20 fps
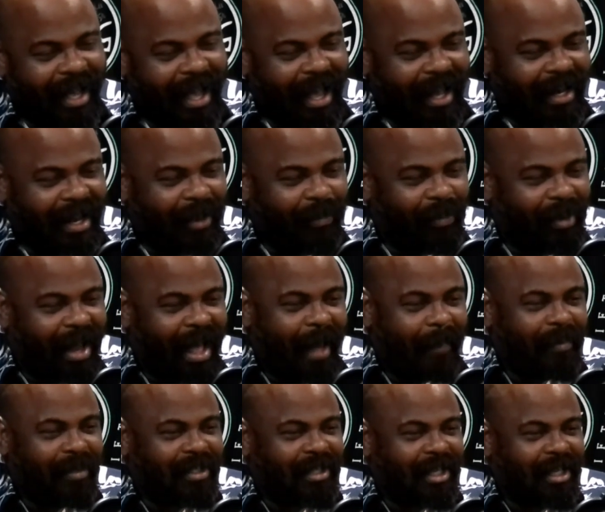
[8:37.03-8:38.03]
And then what
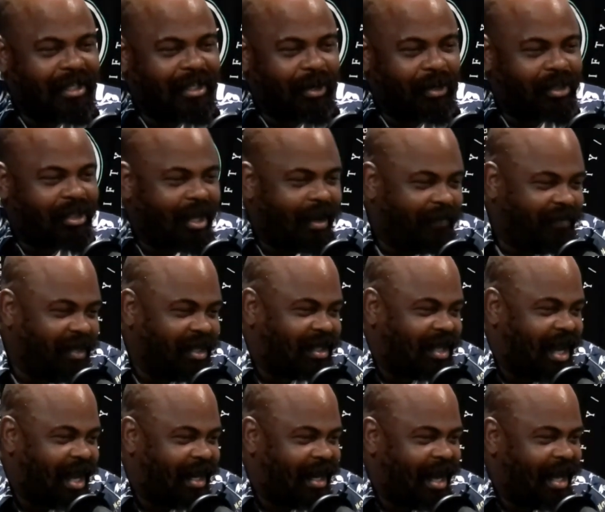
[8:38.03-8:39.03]
happens is their toughness
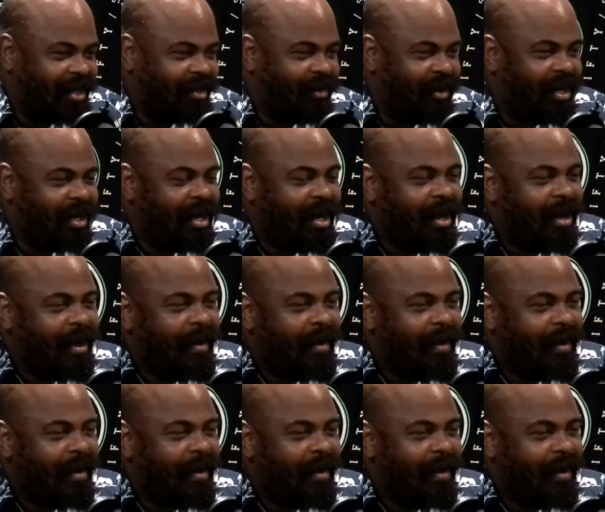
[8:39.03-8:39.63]
can't handle it,